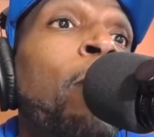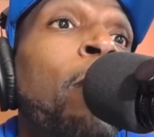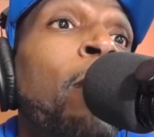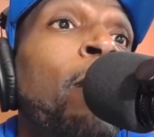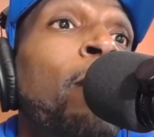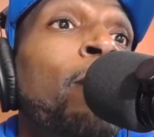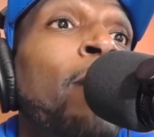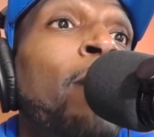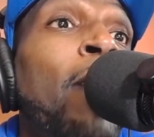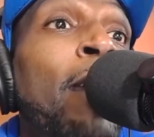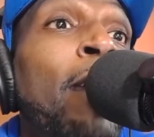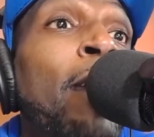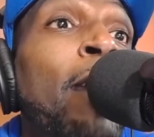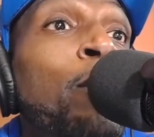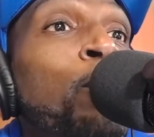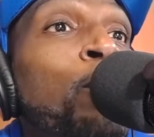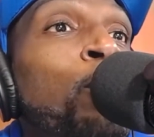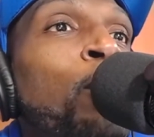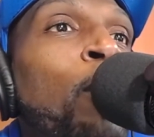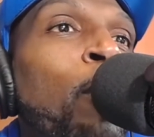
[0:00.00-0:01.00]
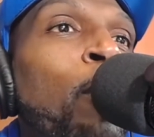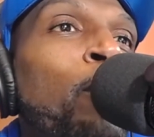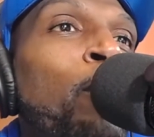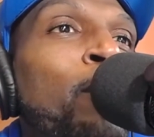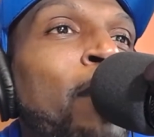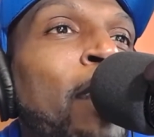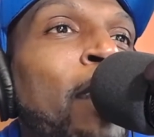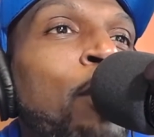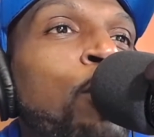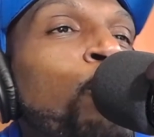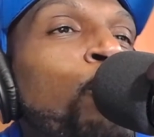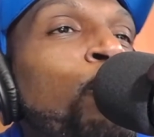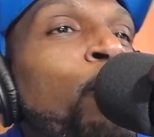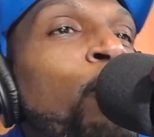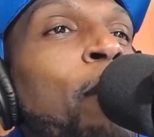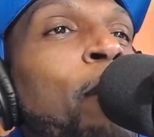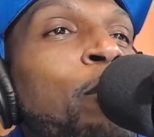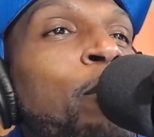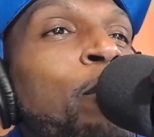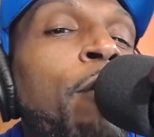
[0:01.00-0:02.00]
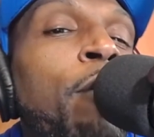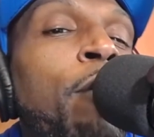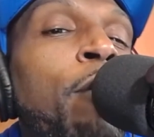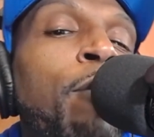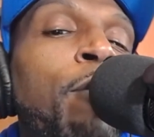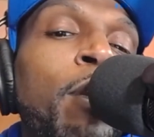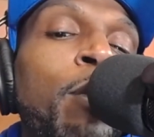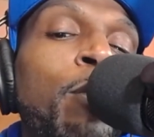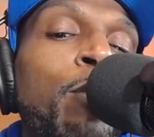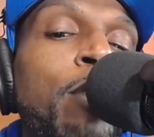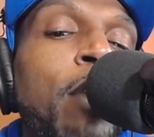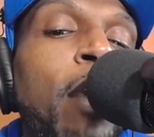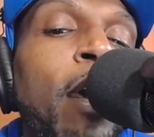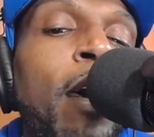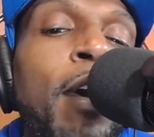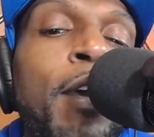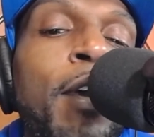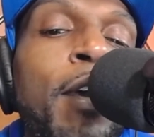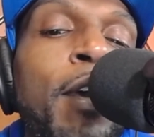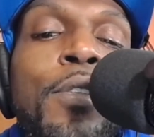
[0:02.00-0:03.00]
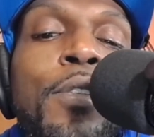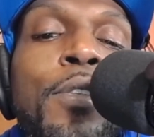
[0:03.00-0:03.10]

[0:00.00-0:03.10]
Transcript: you rubbed off on those guys?